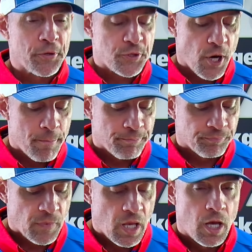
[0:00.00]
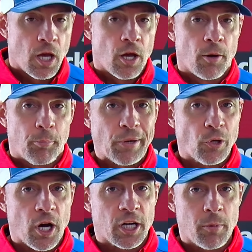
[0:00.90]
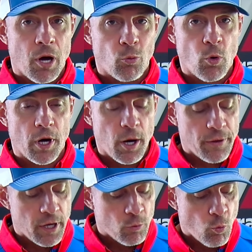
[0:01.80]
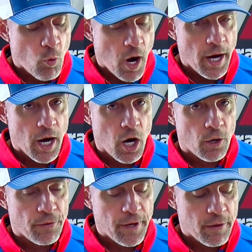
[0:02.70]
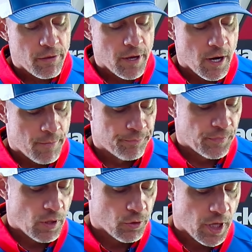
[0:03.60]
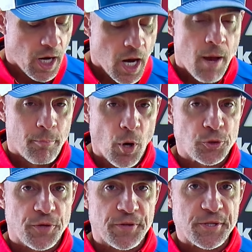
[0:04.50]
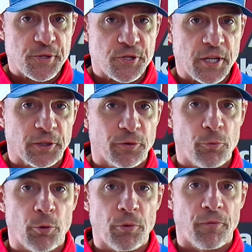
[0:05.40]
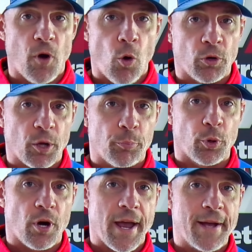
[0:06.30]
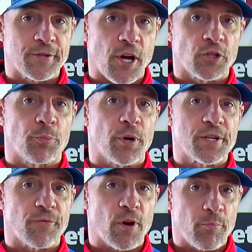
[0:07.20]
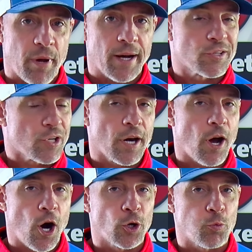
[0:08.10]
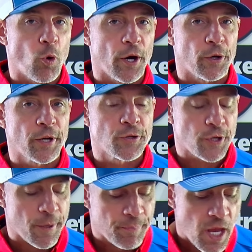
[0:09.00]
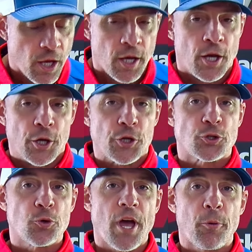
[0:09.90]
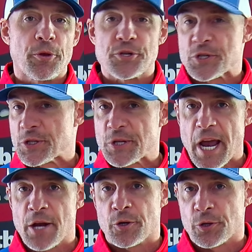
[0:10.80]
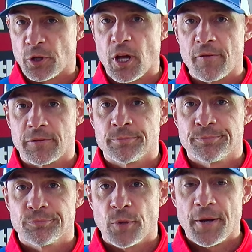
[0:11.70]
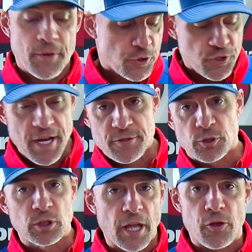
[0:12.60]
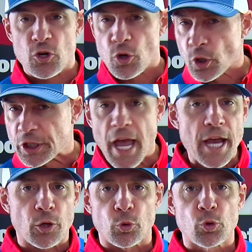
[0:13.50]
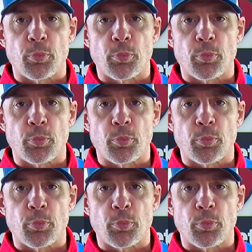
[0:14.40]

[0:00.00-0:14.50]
this up by talking about what are they and why are they there, okay? Most of us instinctively, when we fall, we're going to put our hands out to brace for impact. It's kind of hardwired into you. You do that with a standard glove, right, that just has a leather or kangaroo